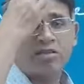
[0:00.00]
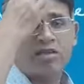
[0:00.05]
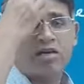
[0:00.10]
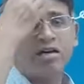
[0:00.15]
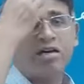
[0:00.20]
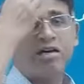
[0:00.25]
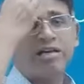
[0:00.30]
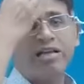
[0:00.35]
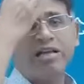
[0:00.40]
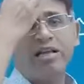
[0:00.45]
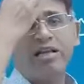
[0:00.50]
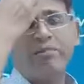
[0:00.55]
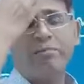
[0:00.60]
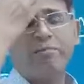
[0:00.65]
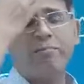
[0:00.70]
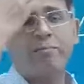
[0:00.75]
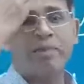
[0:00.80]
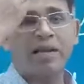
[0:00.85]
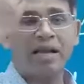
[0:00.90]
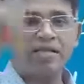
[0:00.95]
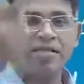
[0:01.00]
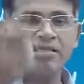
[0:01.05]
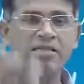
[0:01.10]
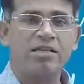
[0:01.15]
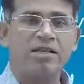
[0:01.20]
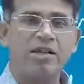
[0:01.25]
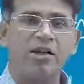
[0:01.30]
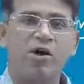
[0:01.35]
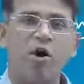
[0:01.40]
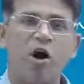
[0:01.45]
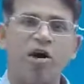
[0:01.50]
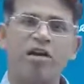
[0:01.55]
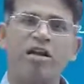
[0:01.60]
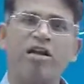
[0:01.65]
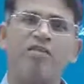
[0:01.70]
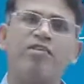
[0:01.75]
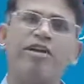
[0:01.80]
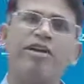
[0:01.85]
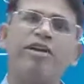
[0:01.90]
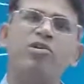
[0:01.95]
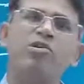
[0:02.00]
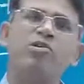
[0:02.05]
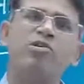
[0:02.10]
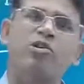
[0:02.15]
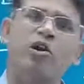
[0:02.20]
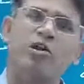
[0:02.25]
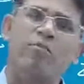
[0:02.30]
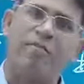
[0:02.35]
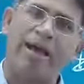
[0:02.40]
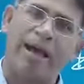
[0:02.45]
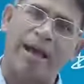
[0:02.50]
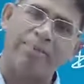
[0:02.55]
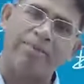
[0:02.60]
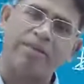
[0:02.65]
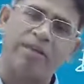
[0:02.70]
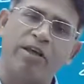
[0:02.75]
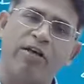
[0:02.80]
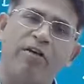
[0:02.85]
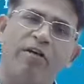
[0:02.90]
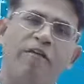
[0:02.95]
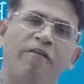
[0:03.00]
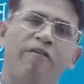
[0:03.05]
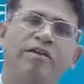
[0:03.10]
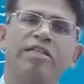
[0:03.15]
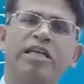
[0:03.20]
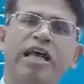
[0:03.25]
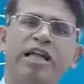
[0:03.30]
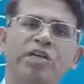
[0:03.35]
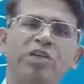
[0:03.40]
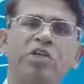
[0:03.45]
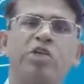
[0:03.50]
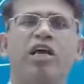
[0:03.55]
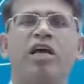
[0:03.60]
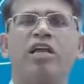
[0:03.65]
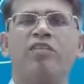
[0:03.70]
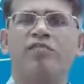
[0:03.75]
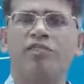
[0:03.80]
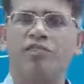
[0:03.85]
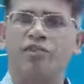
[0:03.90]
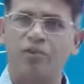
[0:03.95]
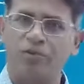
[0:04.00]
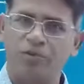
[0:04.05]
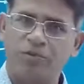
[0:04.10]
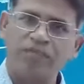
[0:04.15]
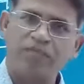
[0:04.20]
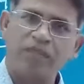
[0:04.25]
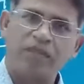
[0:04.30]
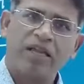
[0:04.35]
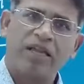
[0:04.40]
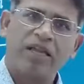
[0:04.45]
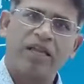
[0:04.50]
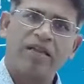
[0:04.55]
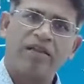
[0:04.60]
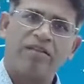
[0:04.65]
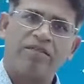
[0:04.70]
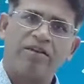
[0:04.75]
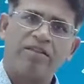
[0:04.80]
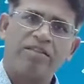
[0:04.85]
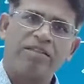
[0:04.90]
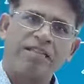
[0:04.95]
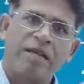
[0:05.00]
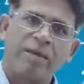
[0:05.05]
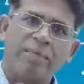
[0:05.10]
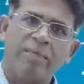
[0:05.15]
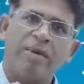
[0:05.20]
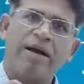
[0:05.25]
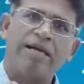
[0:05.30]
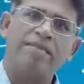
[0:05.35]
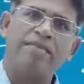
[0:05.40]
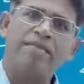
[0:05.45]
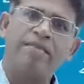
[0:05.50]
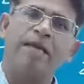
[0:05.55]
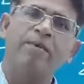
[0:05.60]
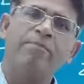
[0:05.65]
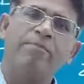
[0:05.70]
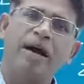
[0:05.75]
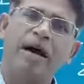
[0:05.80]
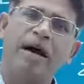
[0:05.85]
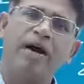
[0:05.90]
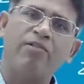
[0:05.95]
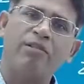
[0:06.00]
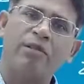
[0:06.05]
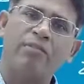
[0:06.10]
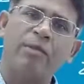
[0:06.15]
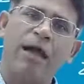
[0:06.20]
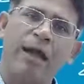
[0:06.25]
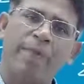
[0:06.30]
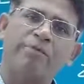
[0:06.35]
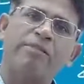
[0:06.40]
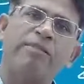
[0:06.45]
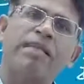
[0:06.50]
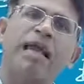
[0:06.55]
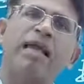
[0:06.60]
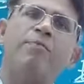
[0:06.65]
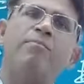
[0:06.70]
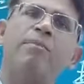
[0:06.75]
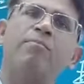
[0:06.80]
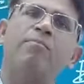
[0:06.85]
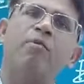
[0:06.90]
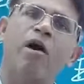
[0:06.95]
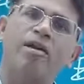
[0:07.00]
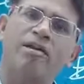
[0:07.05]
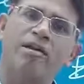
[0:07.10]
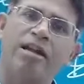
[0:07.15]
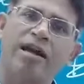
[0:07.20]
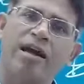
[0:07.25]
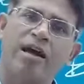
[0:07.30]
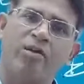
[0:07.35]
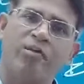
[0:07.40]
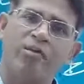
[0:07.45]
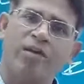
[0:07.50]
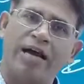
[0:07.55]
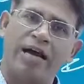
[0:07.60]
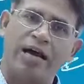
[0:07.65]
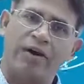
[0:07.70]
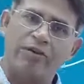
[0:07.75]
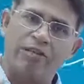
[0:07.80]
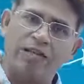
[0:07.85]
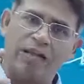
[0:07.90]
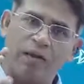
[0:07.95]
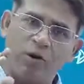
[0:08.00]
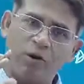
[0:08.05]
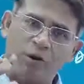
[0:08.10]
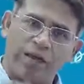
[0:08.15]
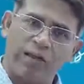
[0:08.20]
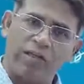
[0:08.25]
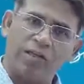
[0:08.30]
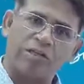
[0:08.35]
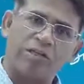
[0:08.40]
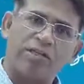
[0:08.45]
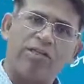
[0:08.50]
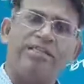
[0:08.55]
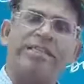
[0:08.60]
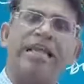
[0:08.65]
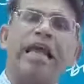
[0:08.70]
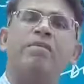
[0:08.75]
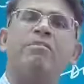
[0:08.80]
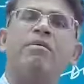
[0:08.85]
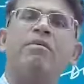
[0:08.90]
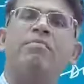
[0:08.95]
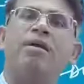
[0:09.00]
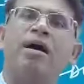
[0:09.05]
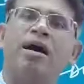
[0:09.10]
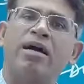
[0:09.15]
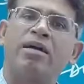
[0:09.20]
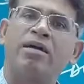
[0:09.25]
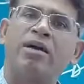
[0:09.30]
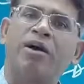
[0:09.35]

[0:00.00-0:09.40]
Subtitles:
30 plus recorded videos on maps which I'll share with you, where step by step how the maps can be pointed out, how the locations can be marked,